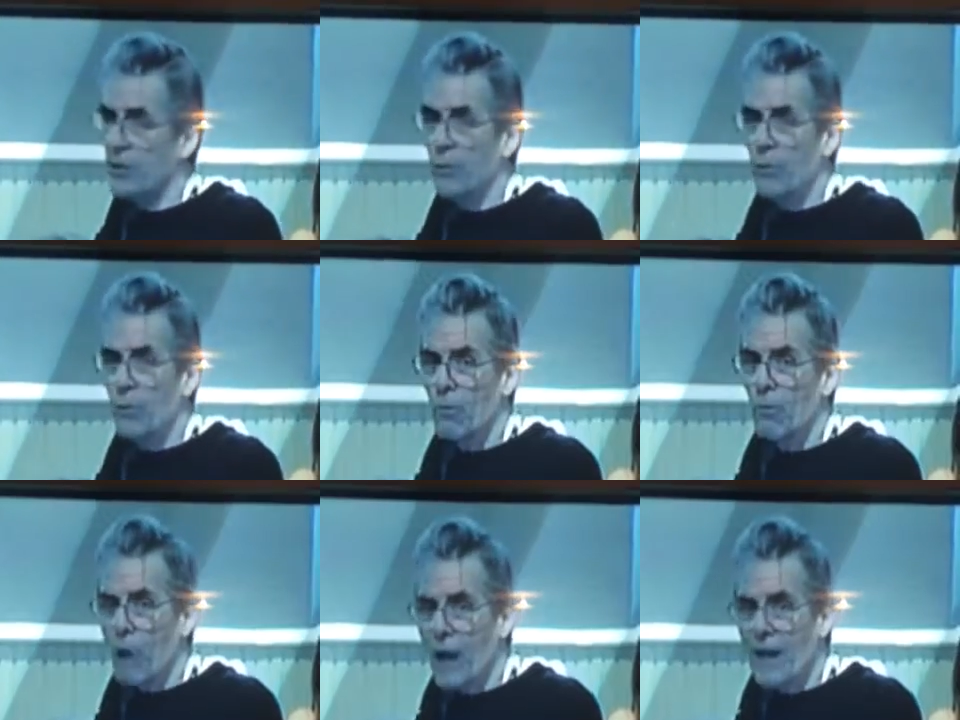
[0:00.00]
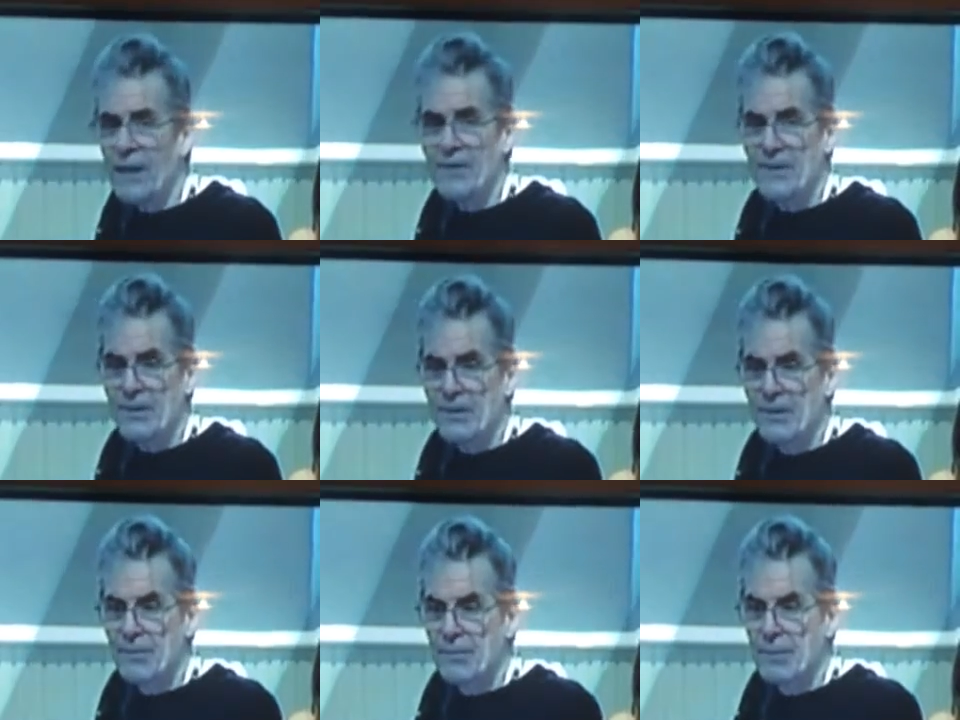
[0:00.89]
you, why is it,
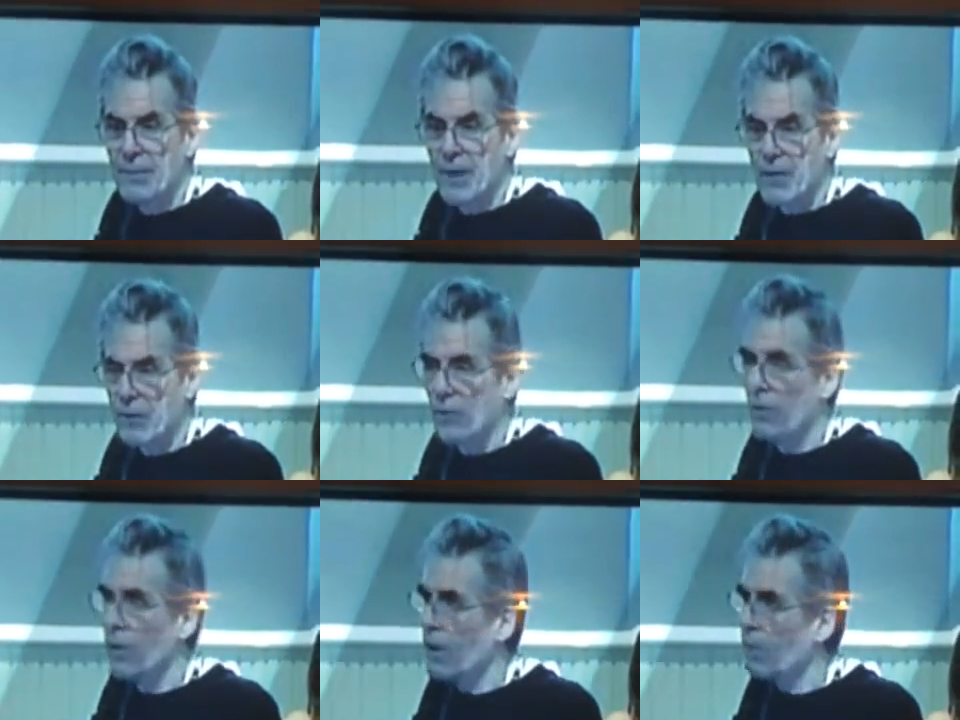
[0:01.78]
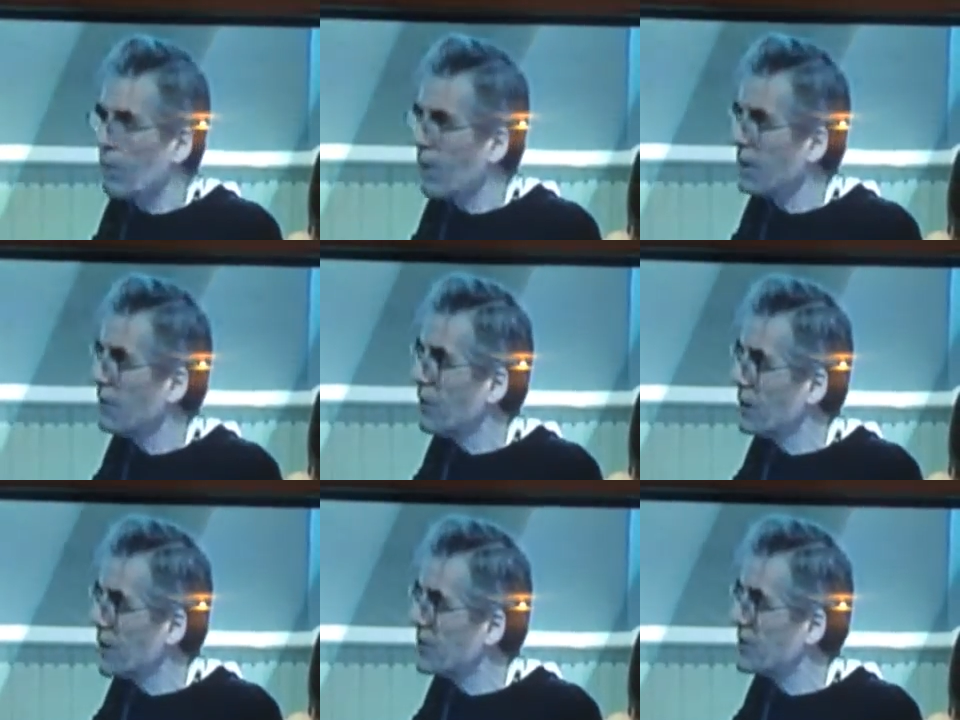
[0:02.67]
and you are part of
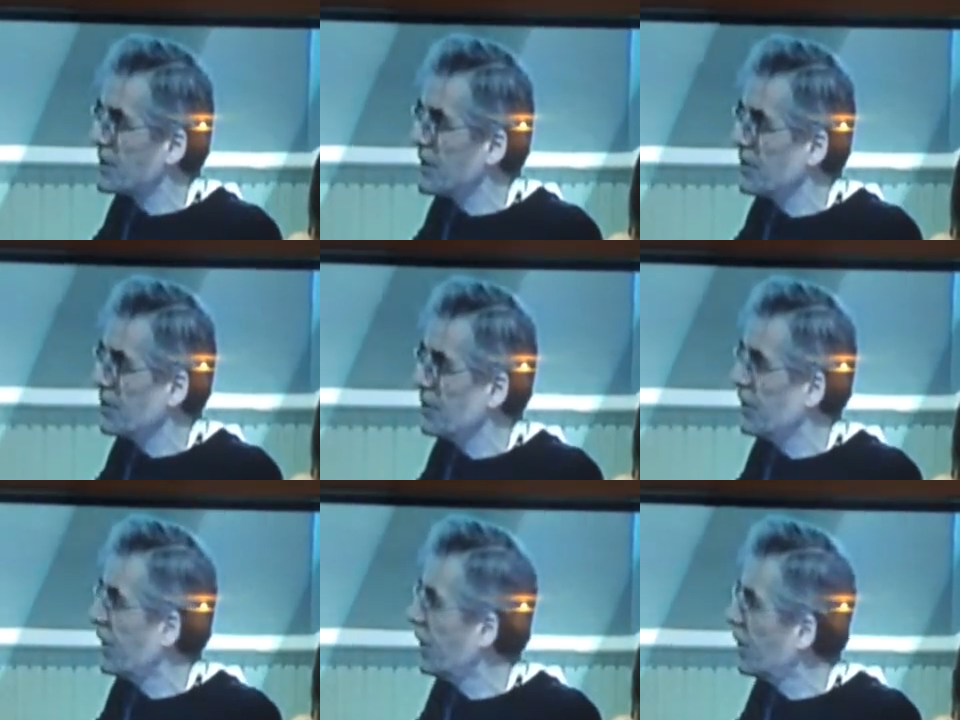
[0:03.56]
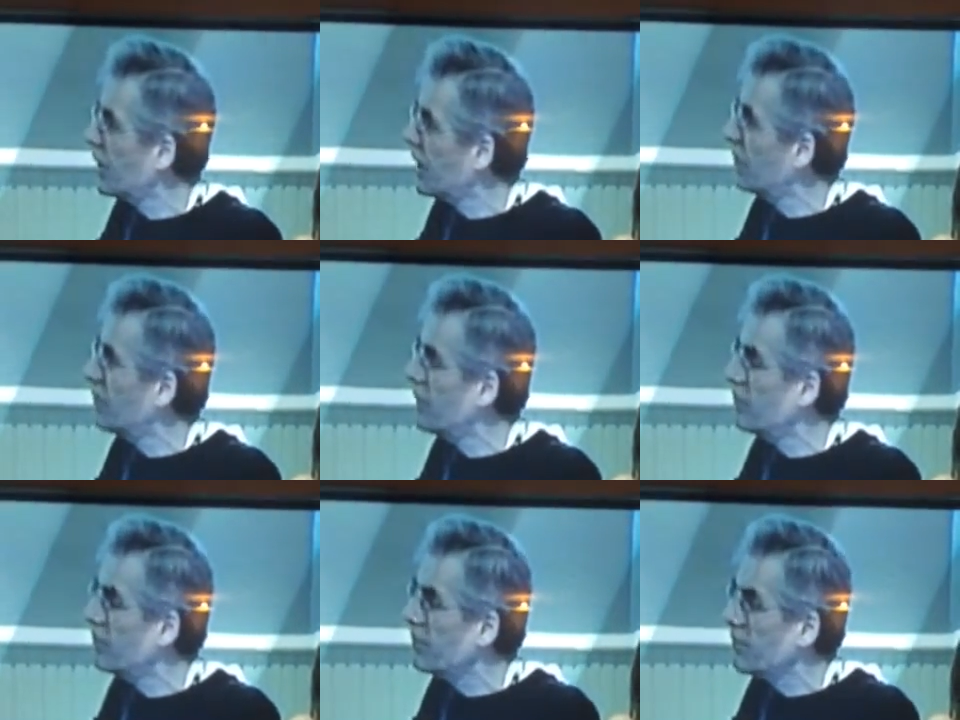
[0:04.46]
our legislature and our
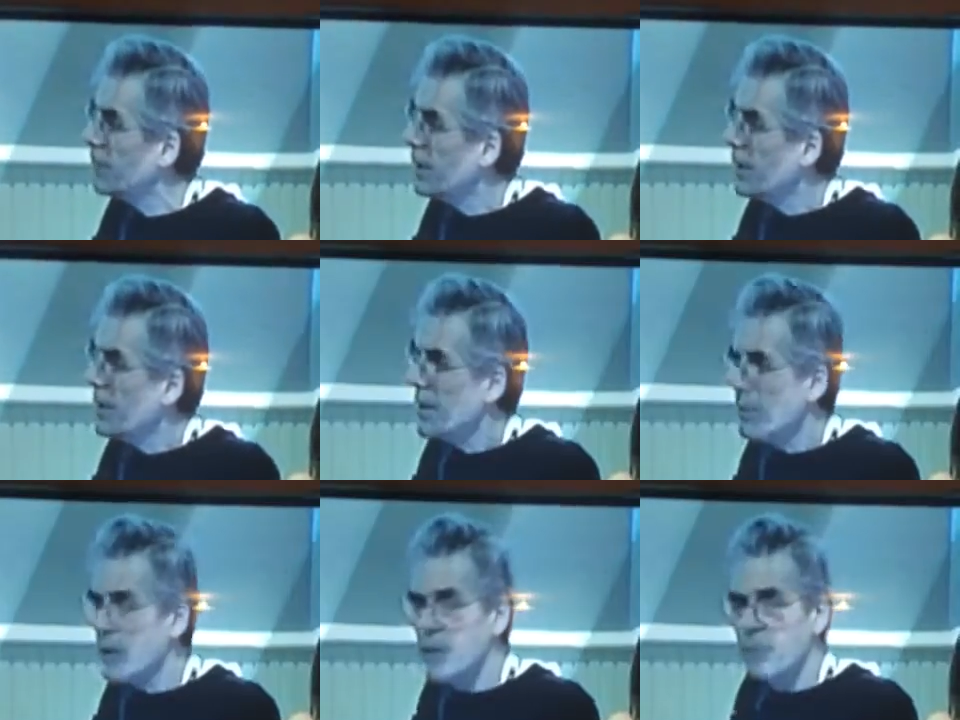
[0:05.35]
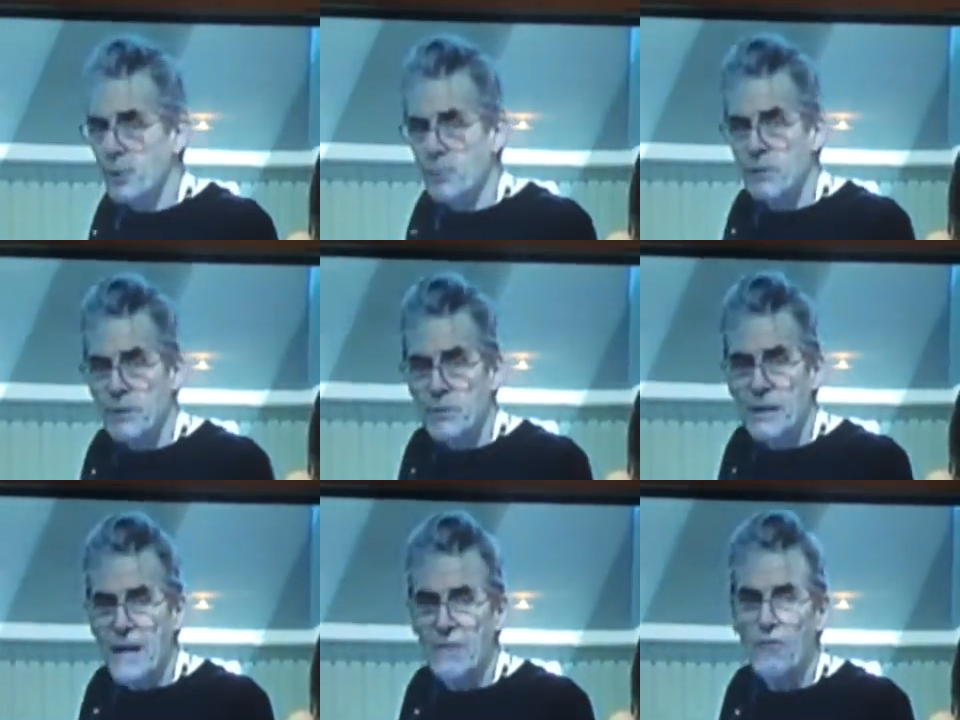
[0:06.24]
government, that we can put
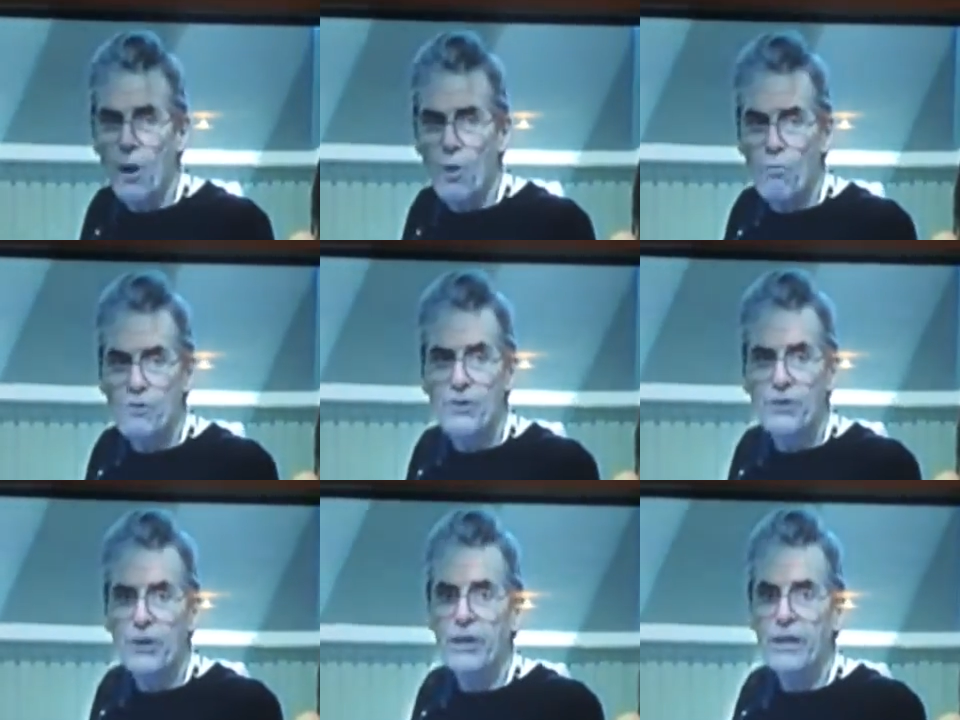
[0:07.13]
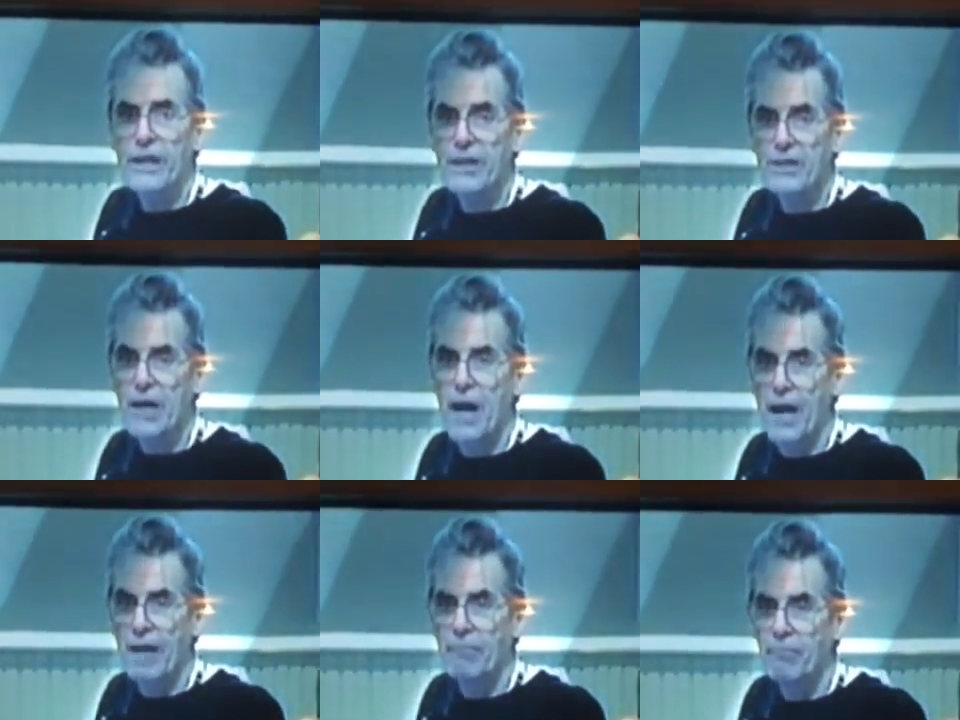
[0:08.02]
people out of homes in 30 days'
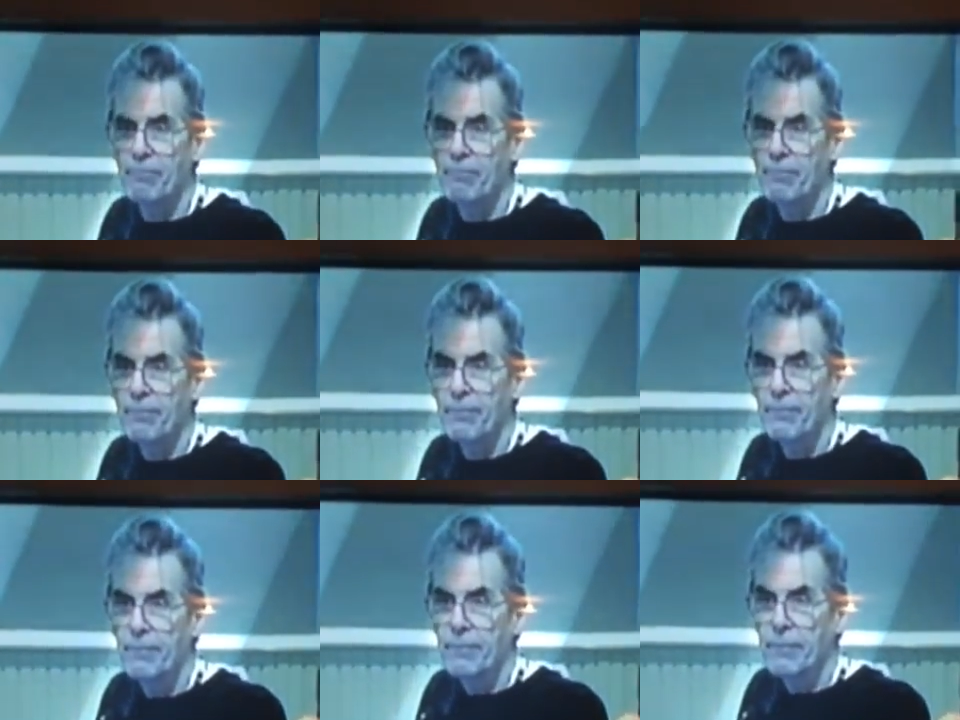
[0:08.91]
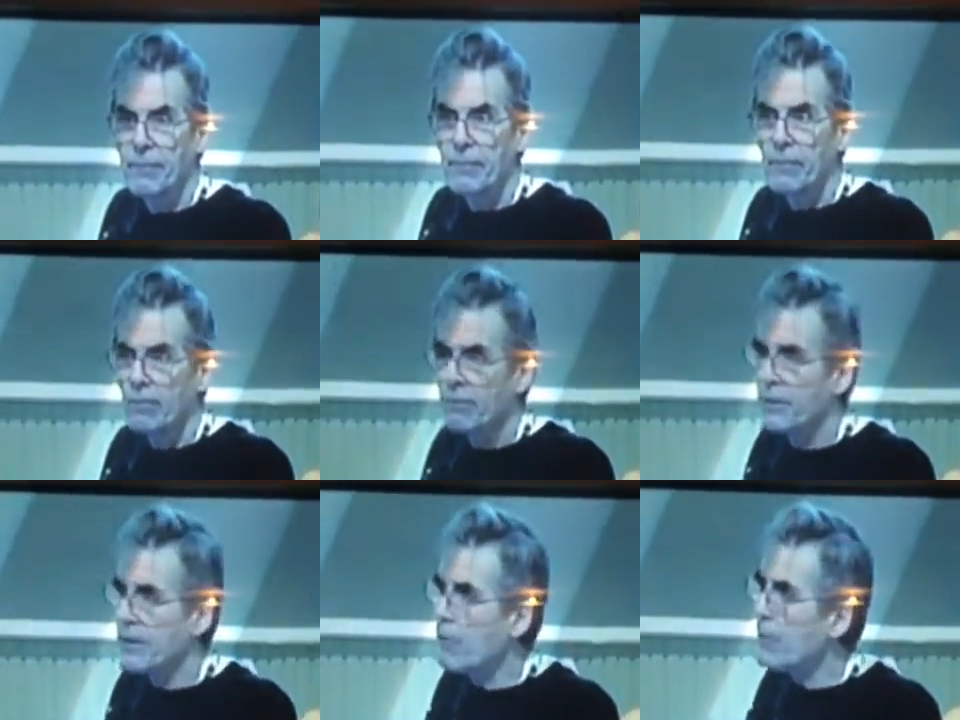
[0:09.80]
time,
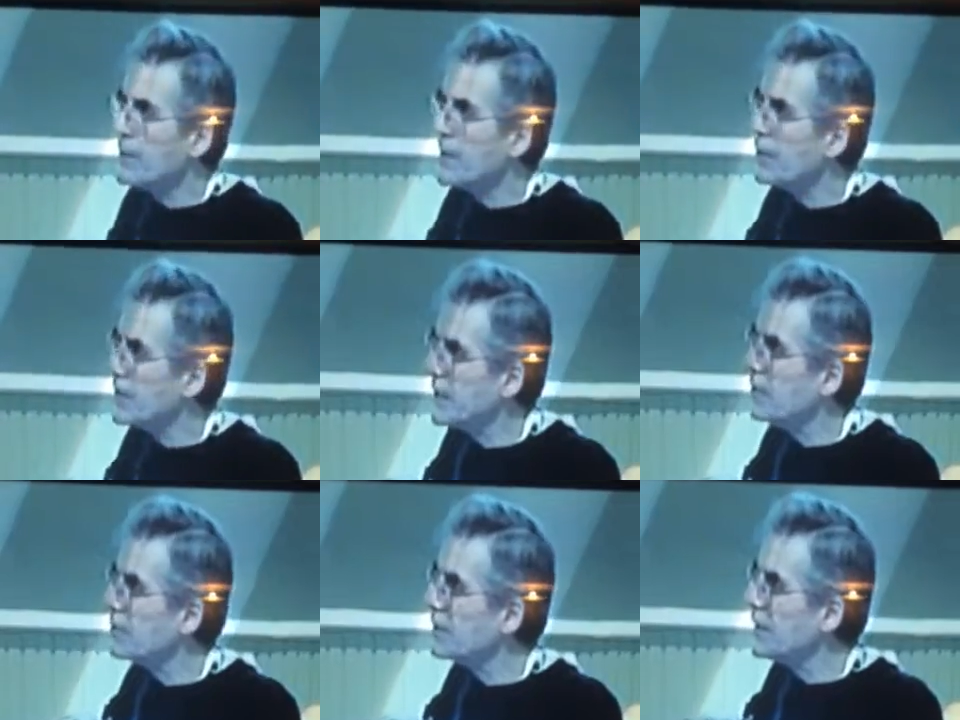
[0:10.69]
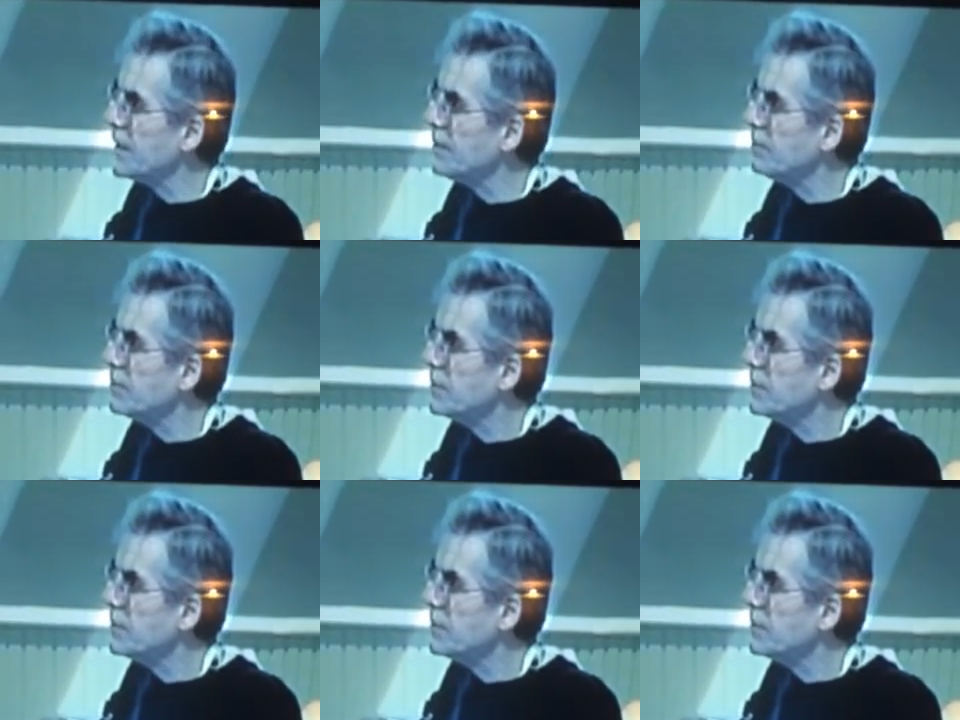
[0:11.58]
but then we tell the elderly,